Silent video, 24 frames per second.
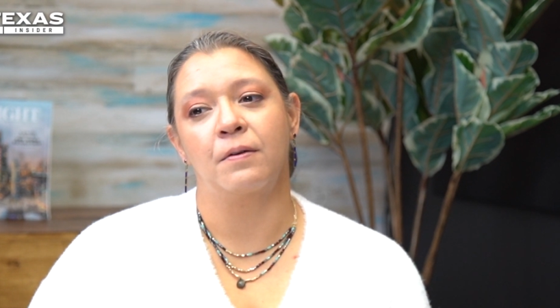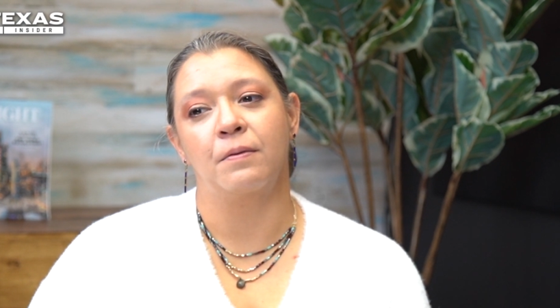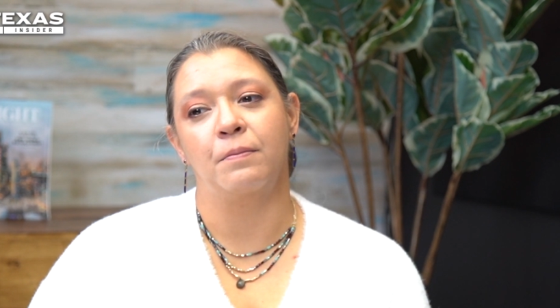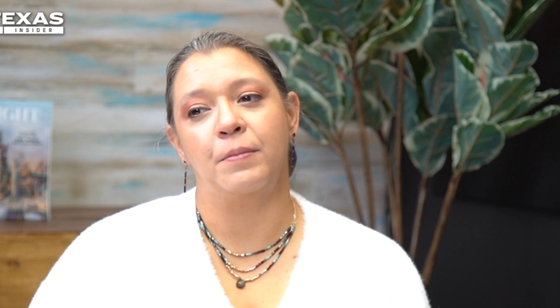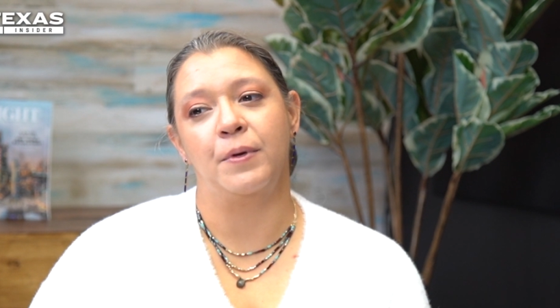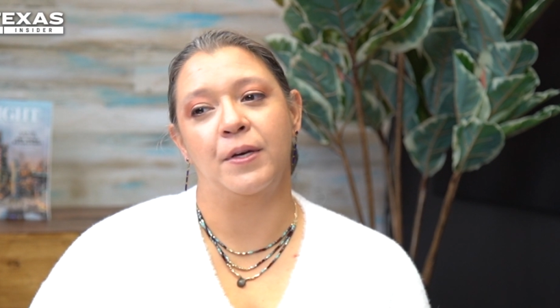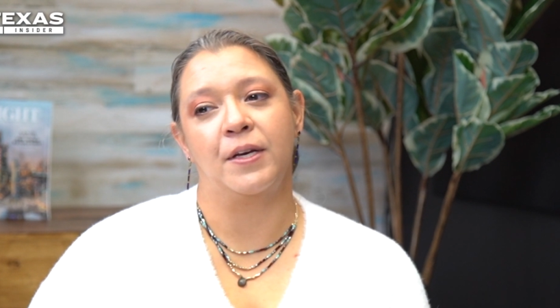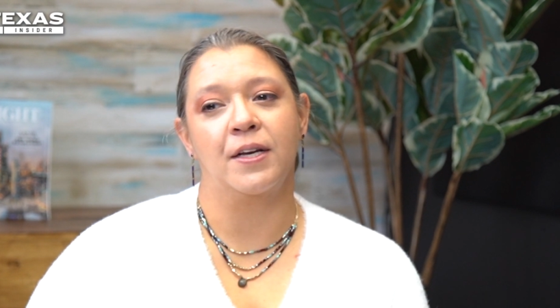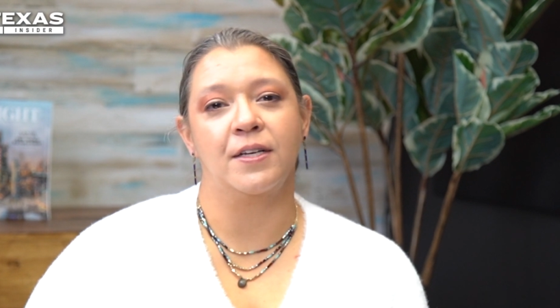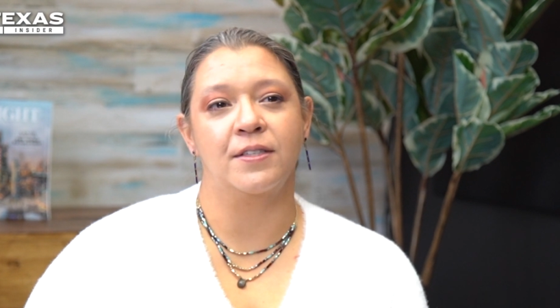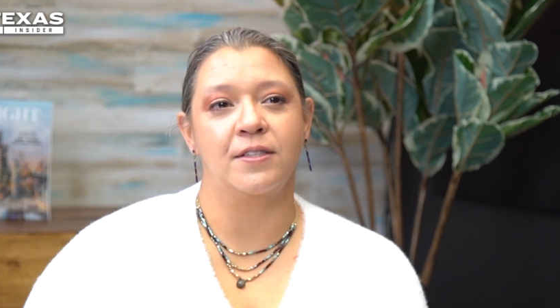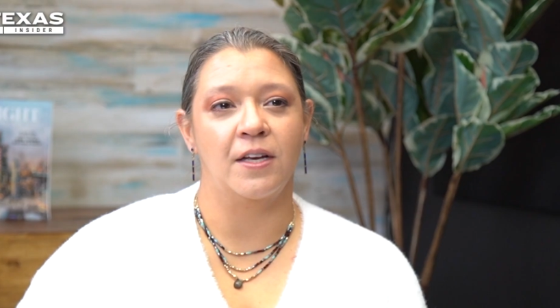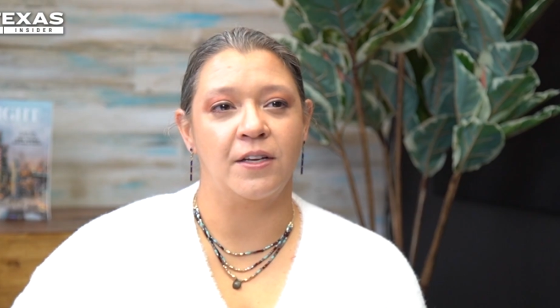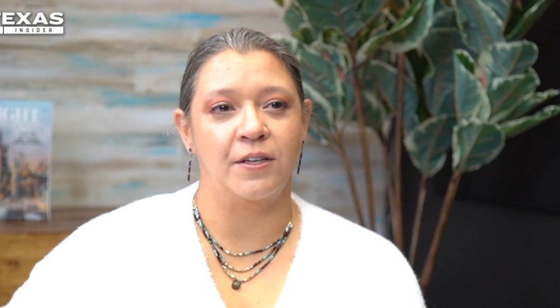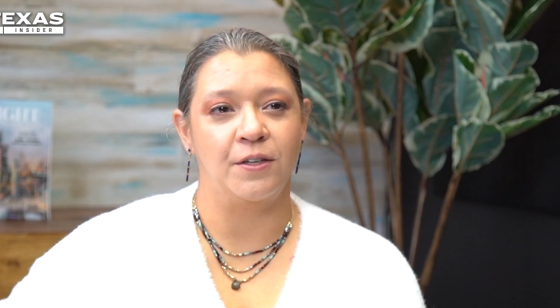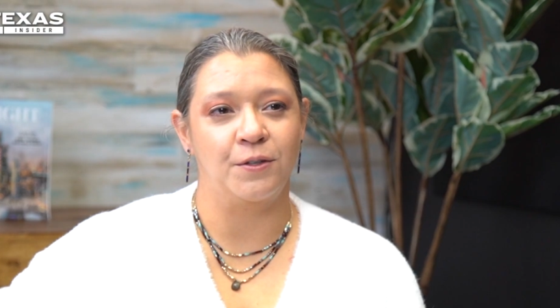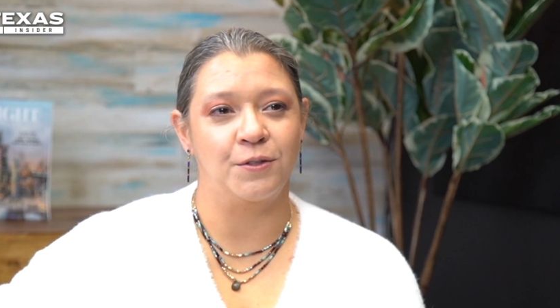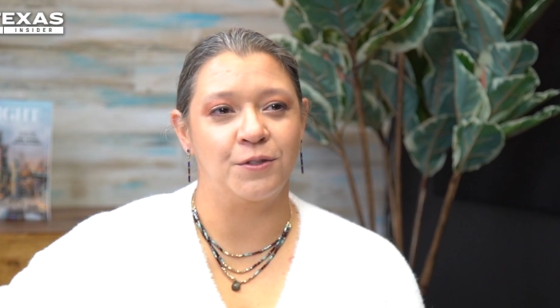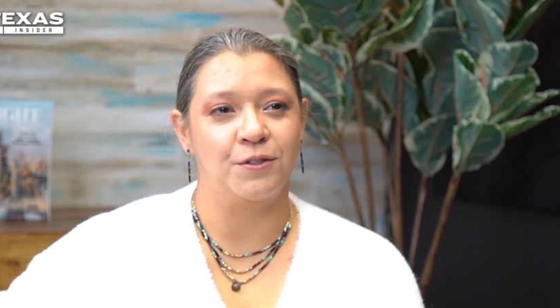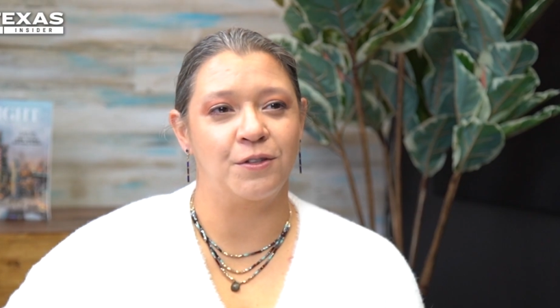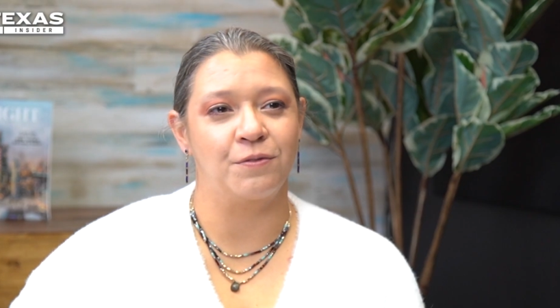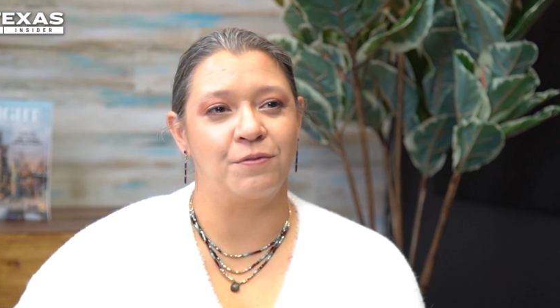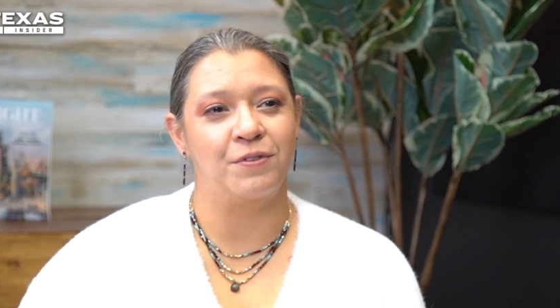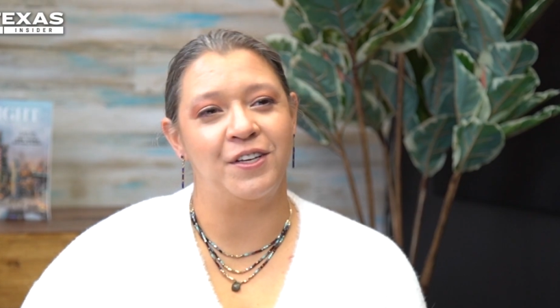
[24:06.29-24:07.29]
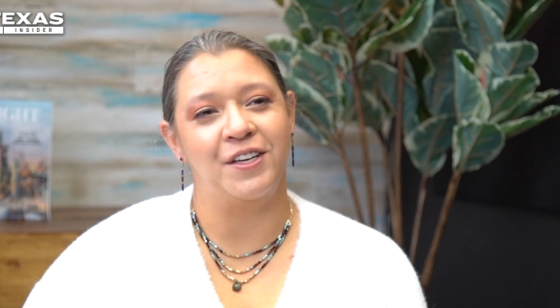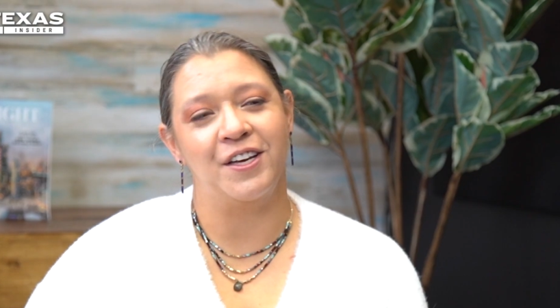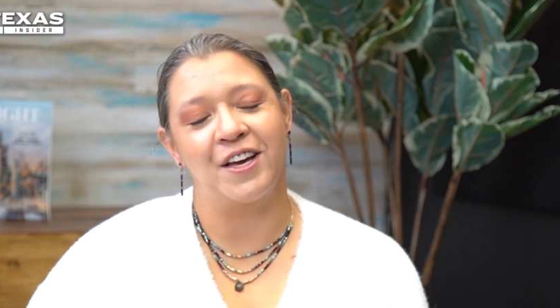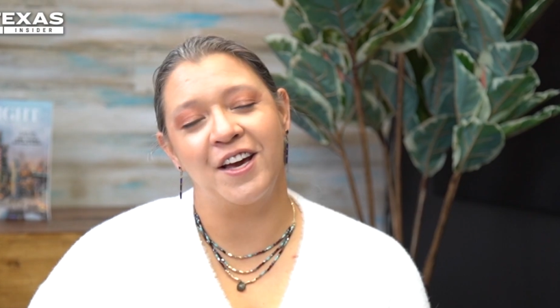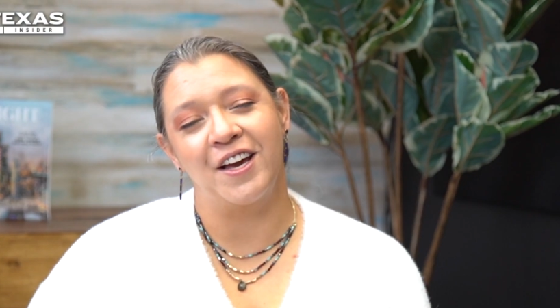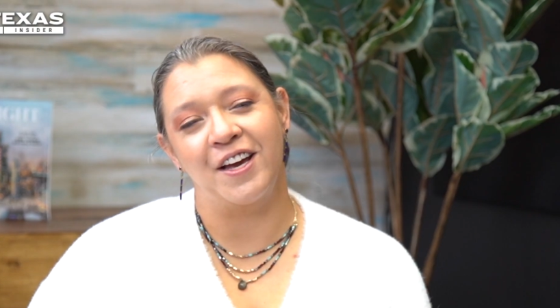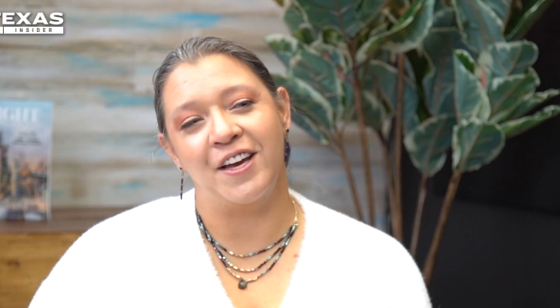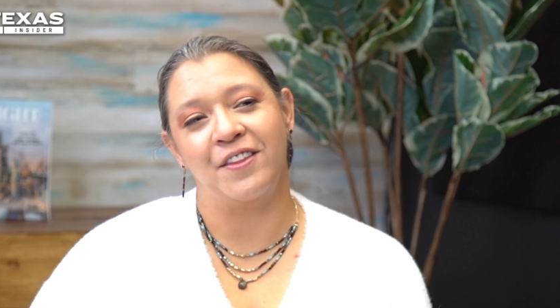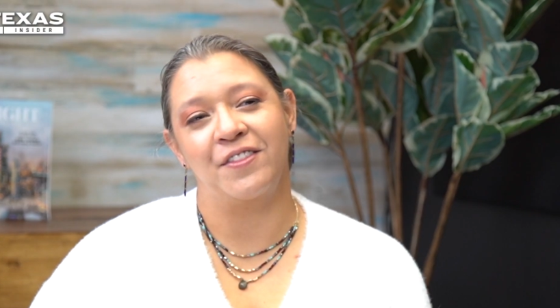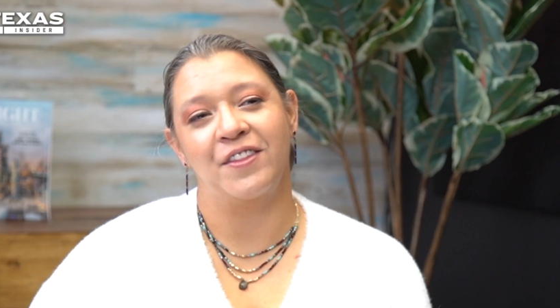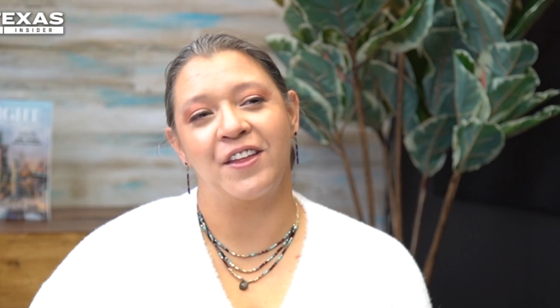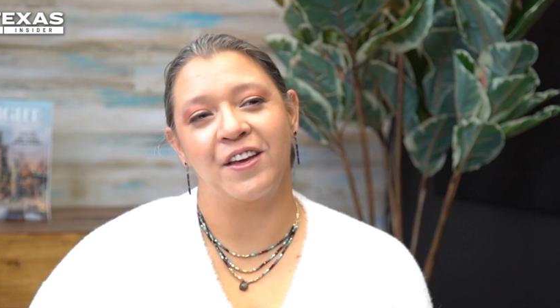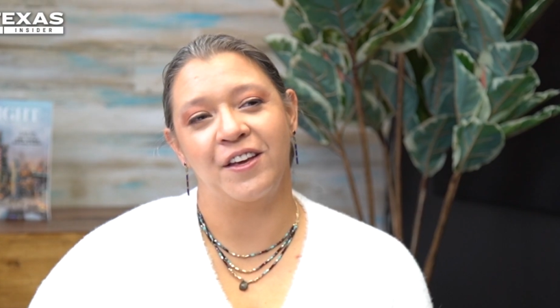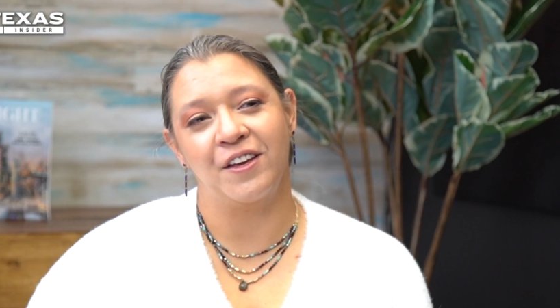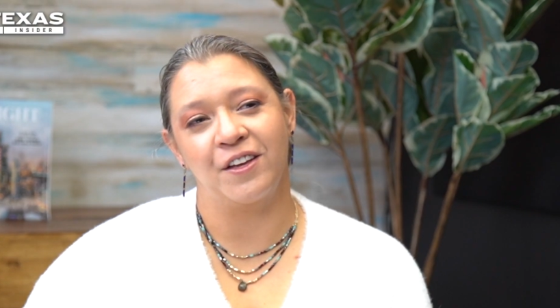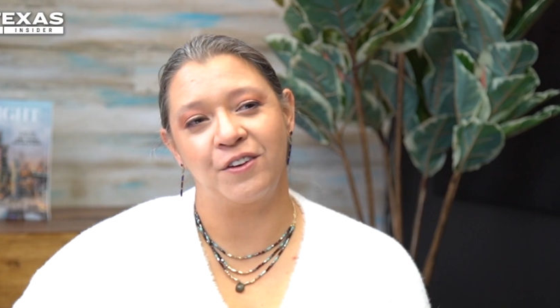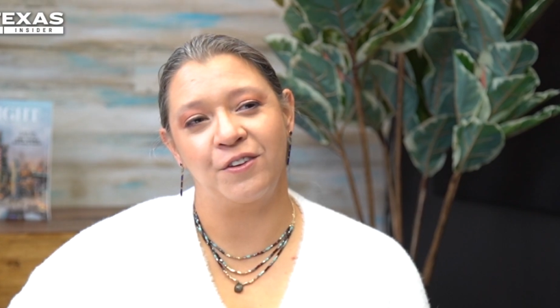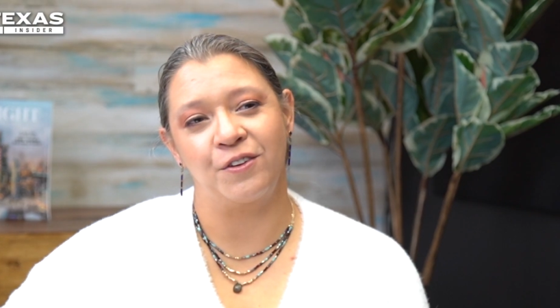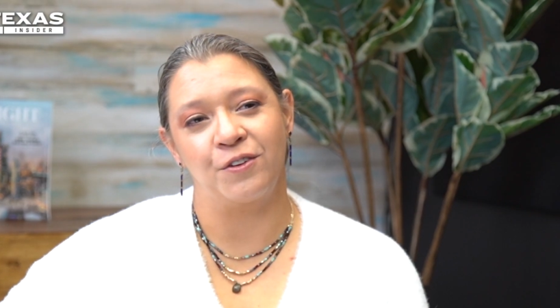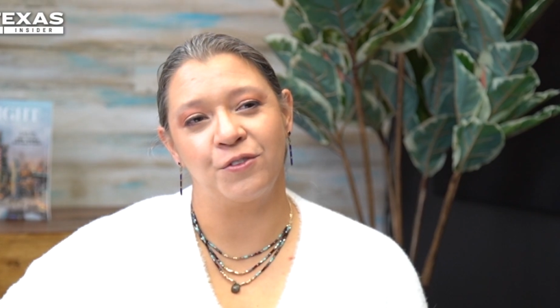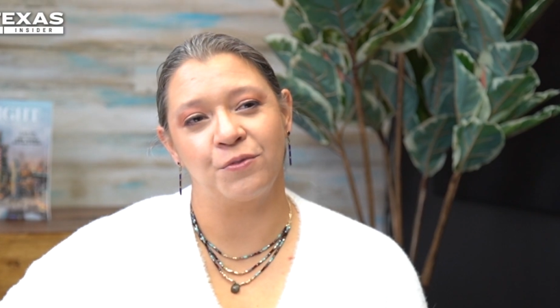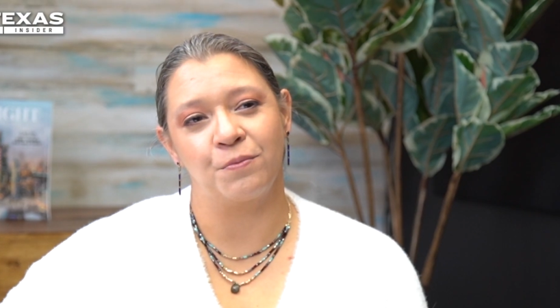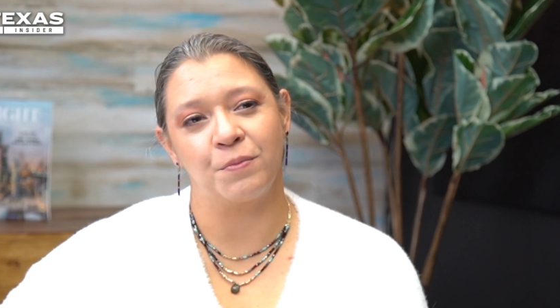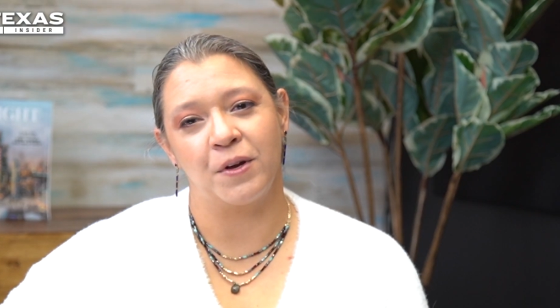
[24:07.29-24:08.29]
because I use the VA and they can
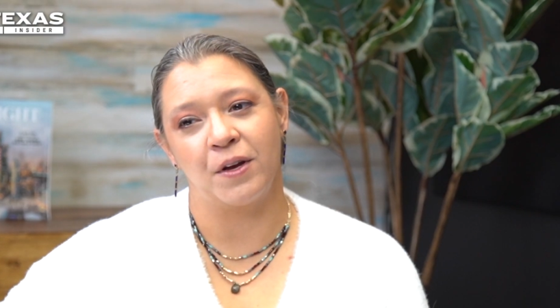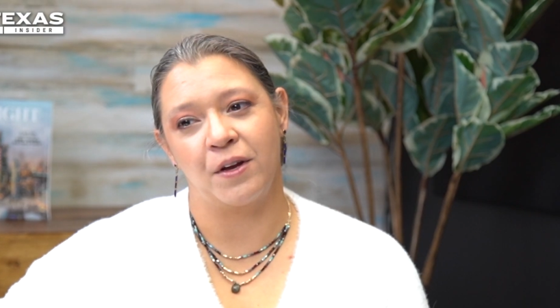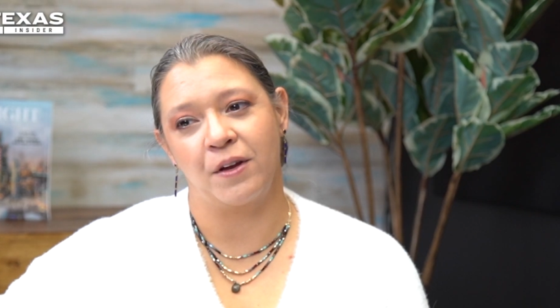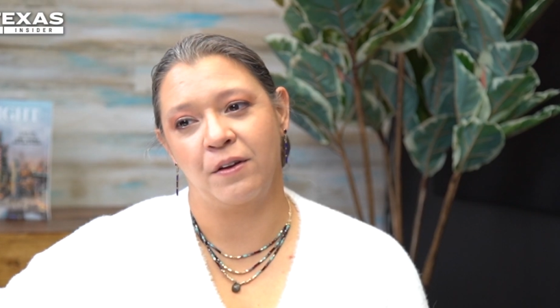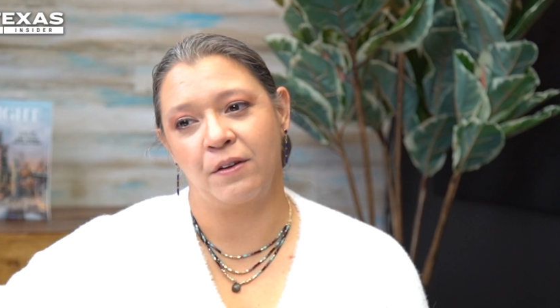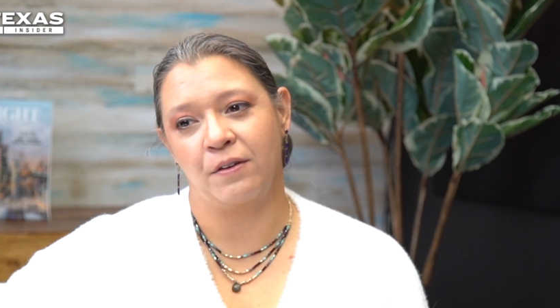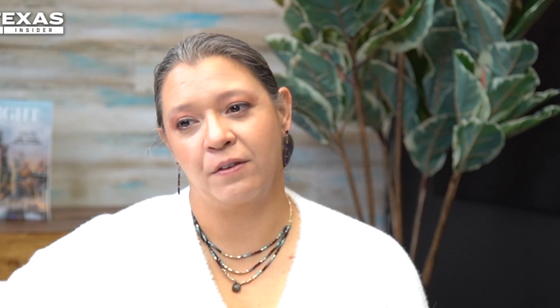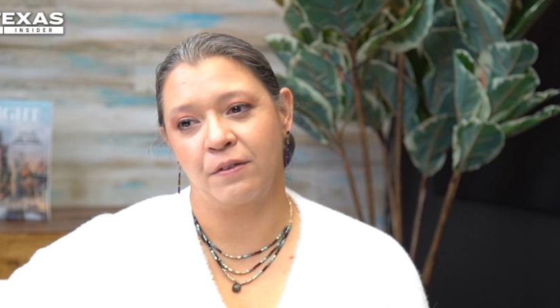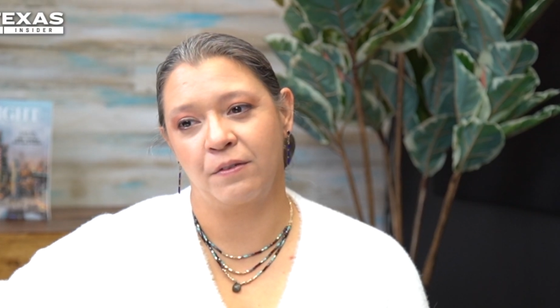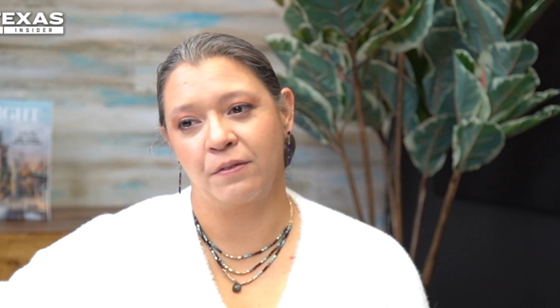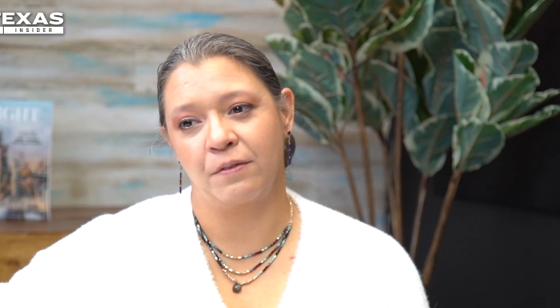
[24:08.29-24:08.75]
use my